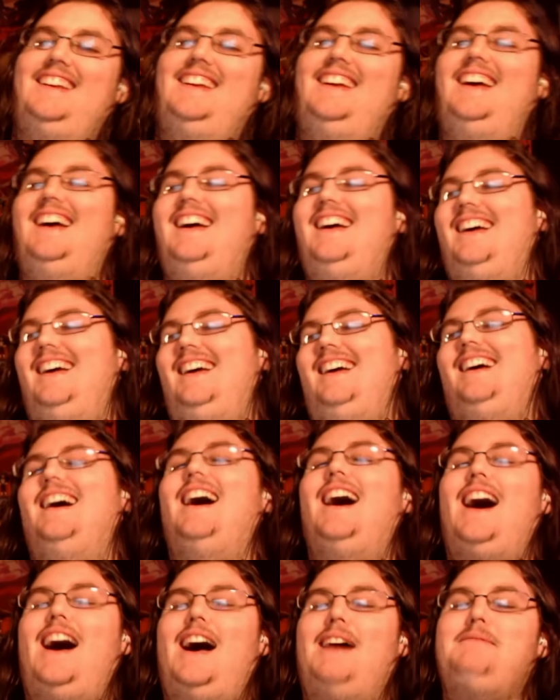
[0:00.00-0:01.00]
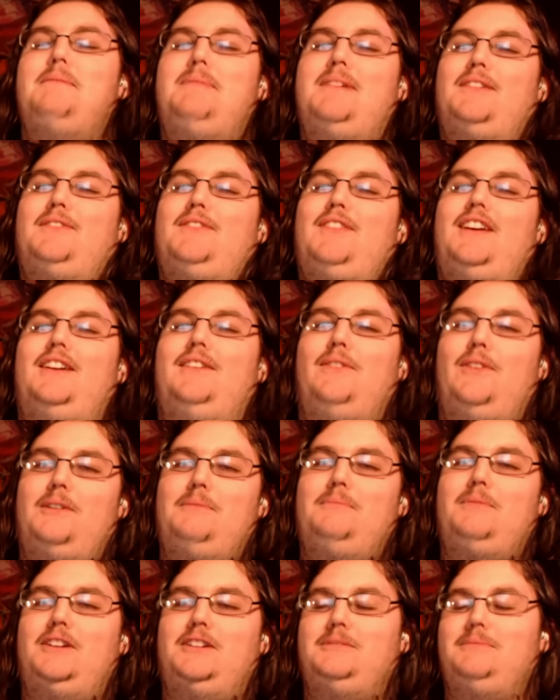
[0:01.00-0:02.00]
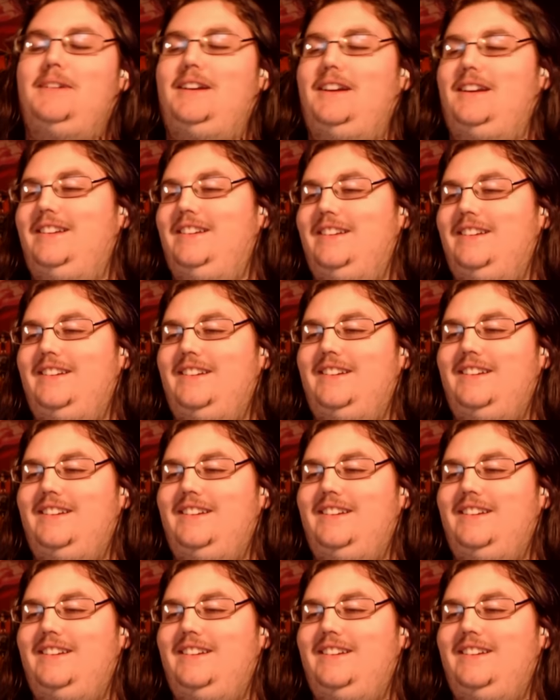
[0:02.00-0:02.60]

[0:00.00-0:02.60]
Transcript: I'm a big fan of One Punch Man.